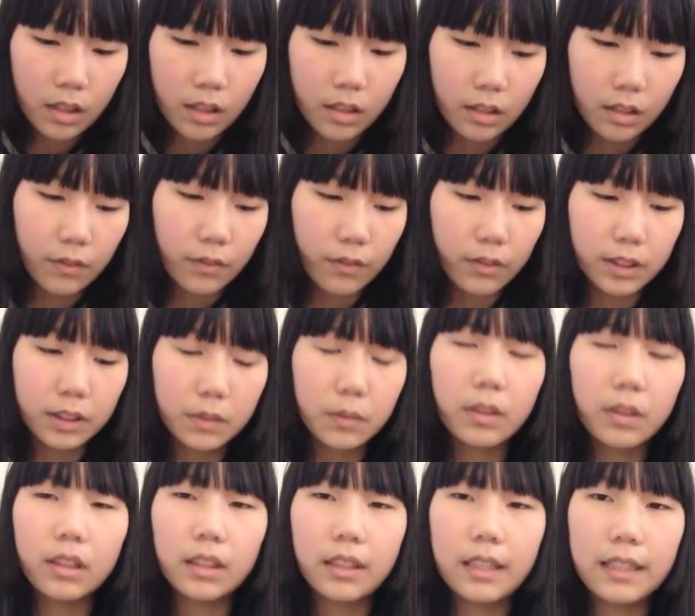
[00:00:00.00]
The first
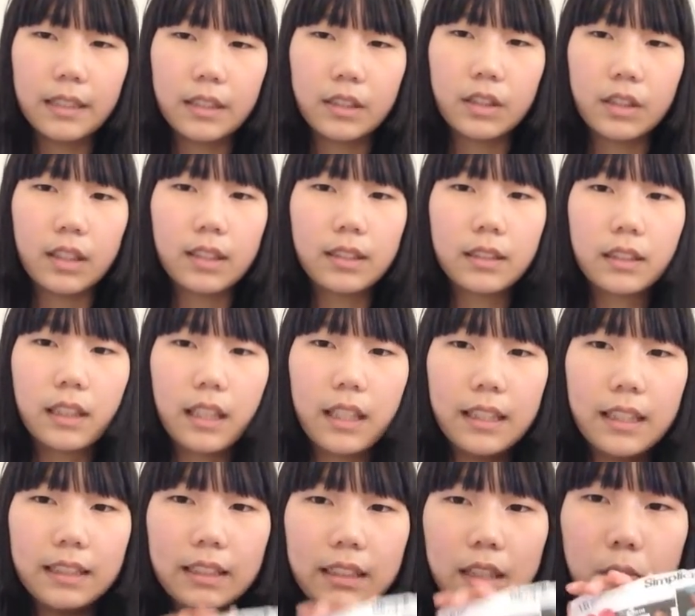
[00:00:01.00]
one is just a
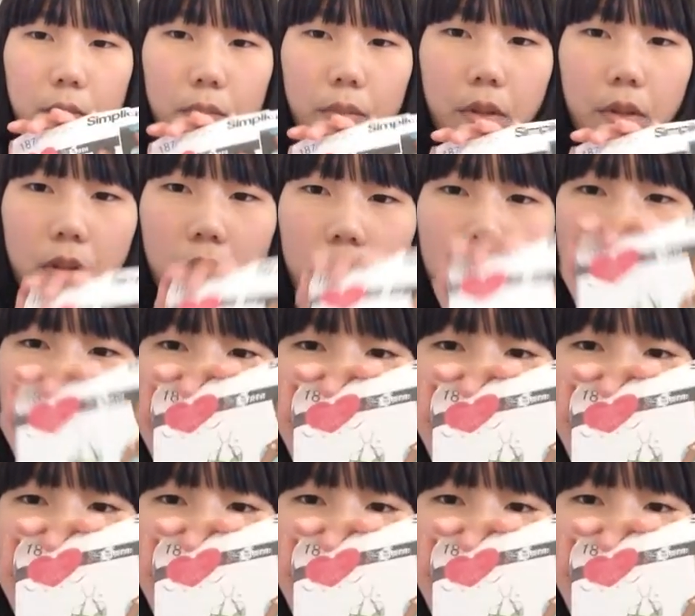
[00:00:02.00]
simple